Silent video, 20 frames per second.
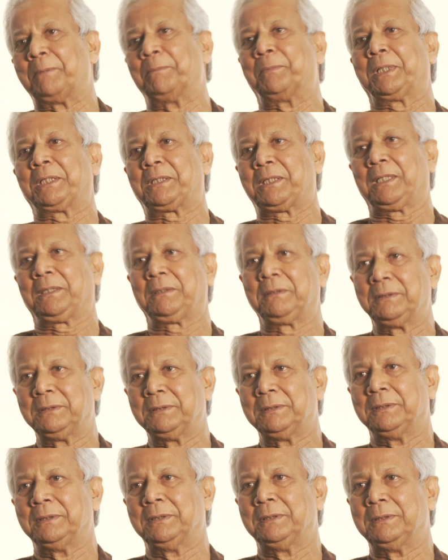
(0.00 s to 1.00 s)
completely.
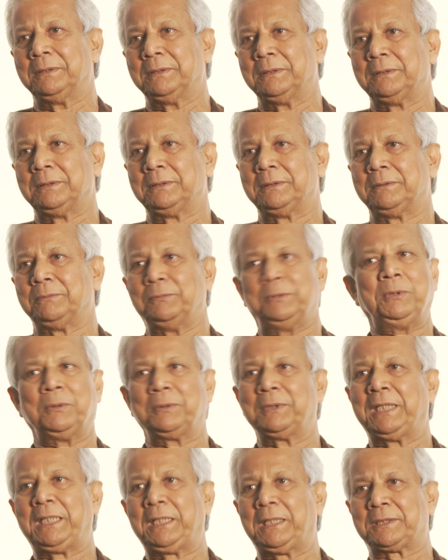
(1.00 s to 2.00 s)
We
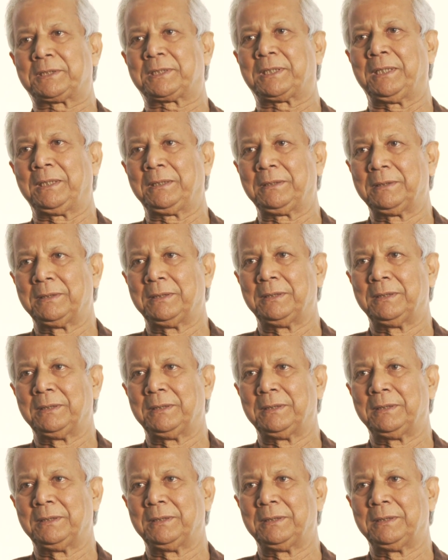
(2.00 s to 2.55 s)
don't need a screen.